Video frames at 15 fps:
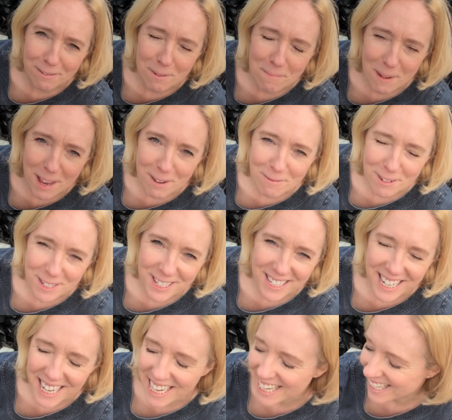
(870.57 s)
from me for
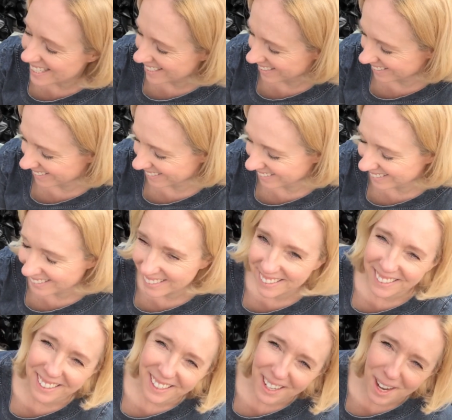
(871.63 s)
today.
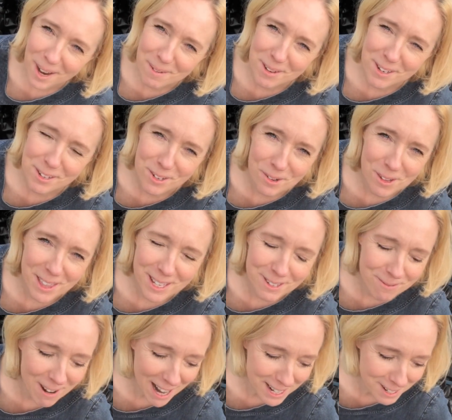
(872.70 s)
I hope you enjoyed
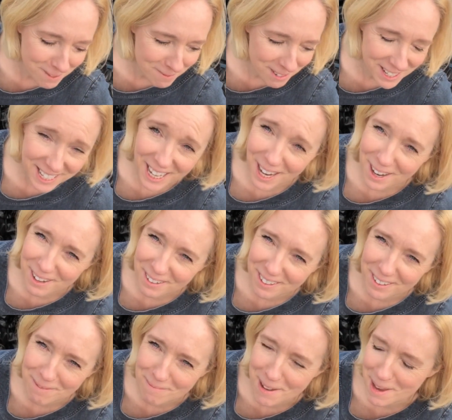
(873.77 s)
this random video
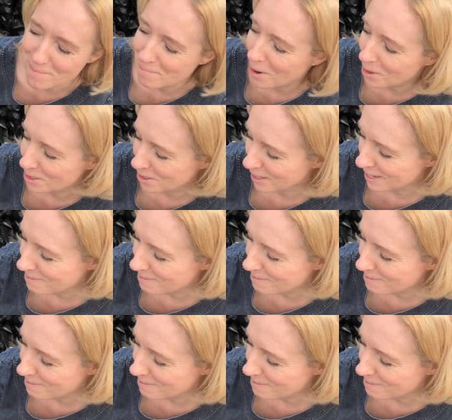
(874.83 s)
of me pottering